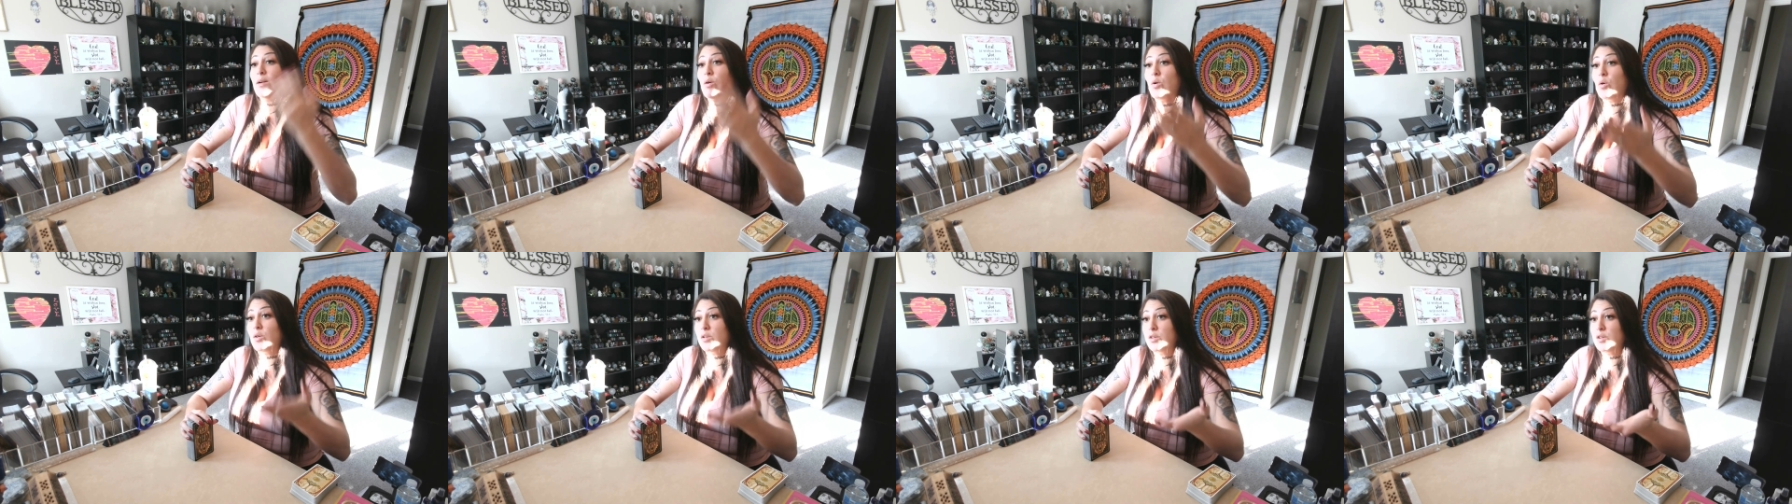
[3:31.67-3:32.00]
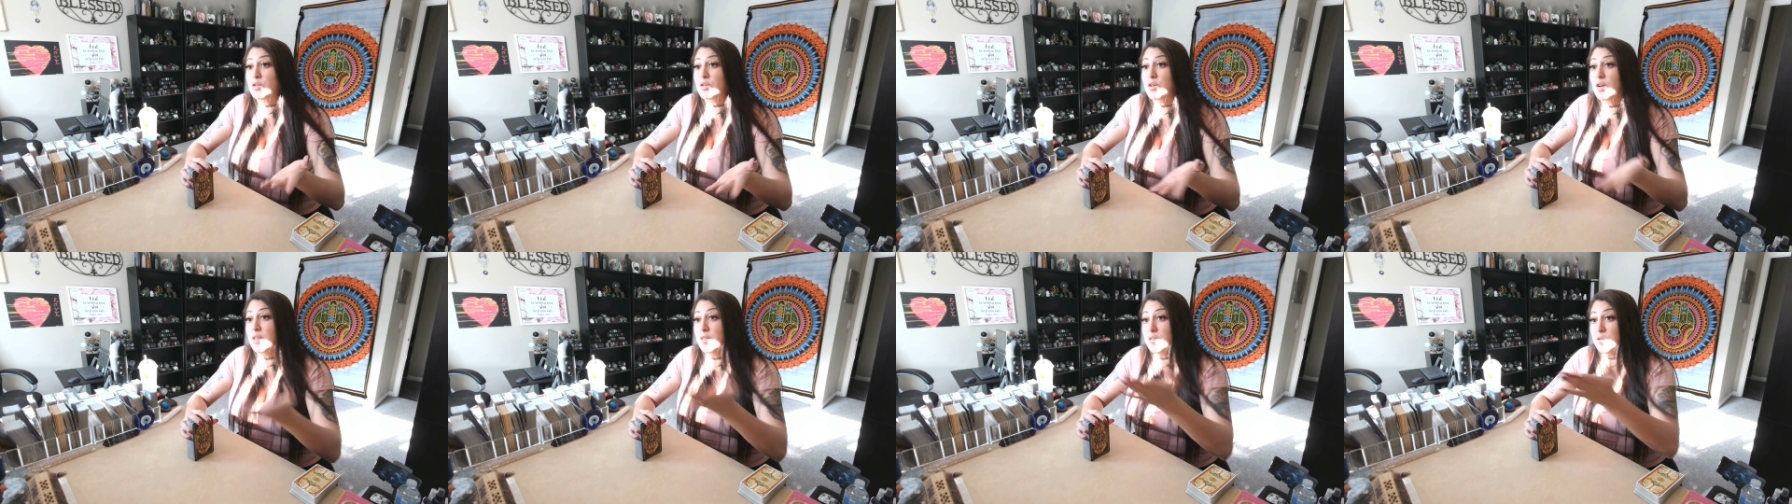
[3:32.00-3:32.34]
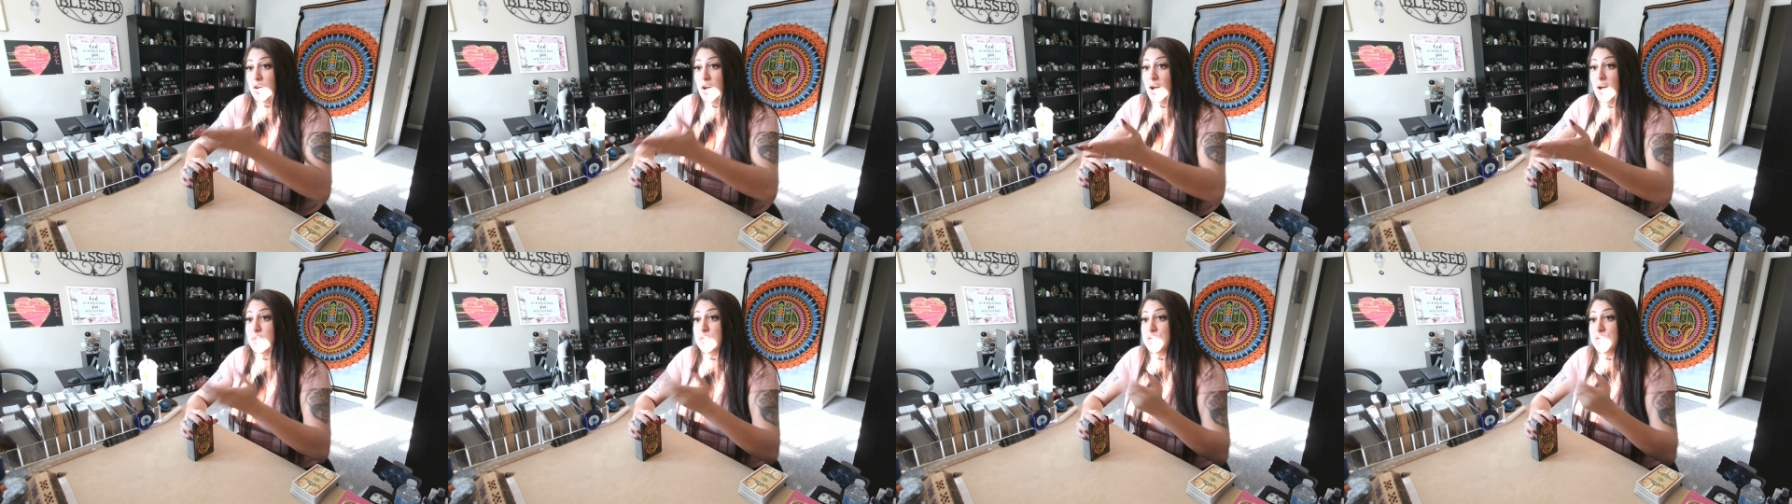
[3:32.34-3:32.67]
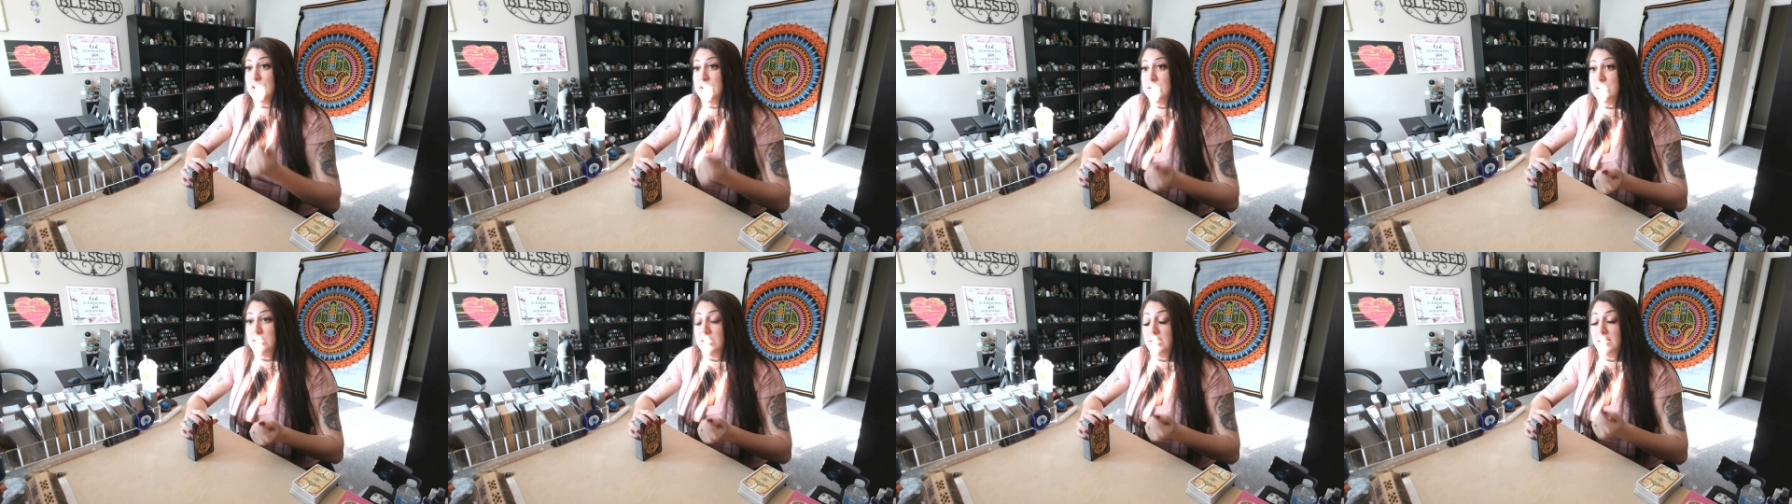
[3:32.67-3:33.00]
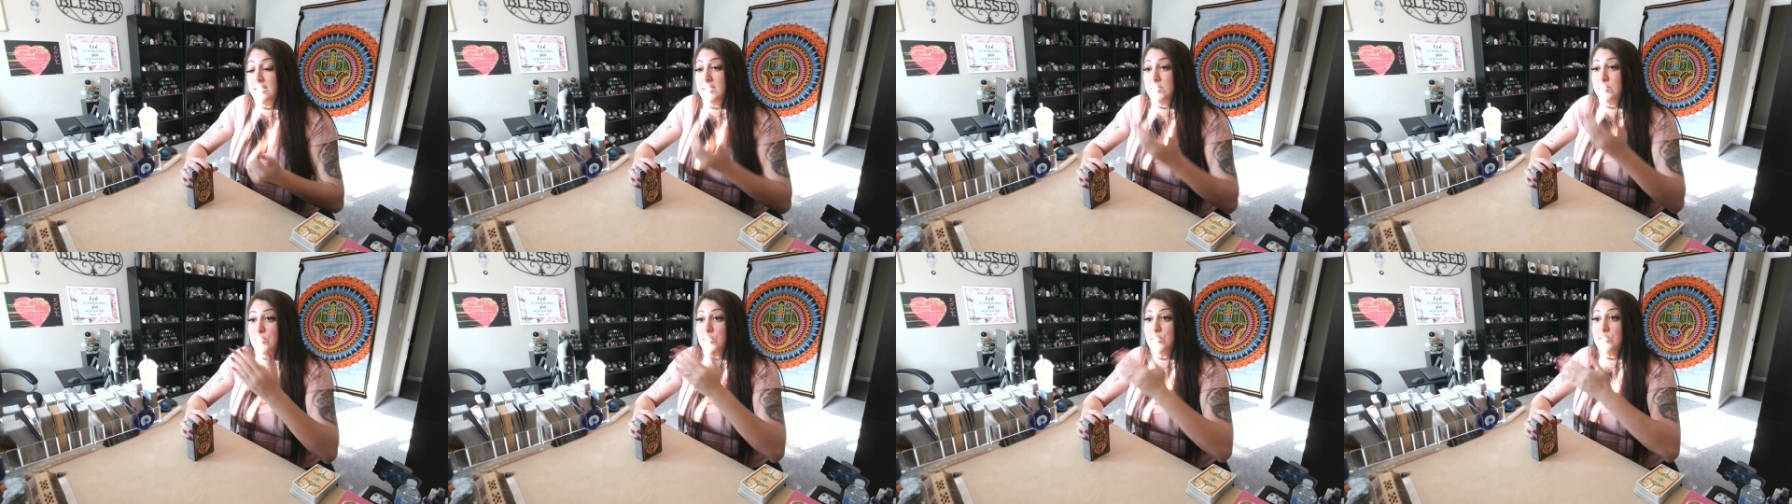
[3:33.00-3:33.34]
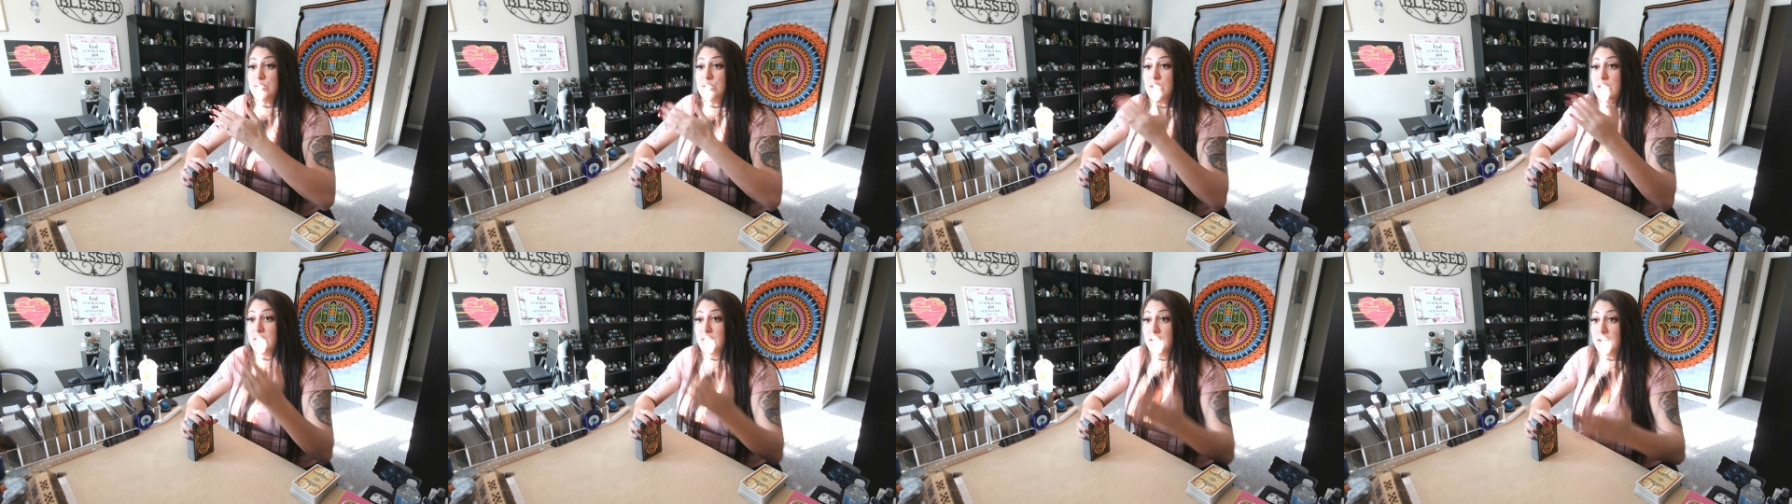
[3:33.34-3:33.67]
all your other options to this person,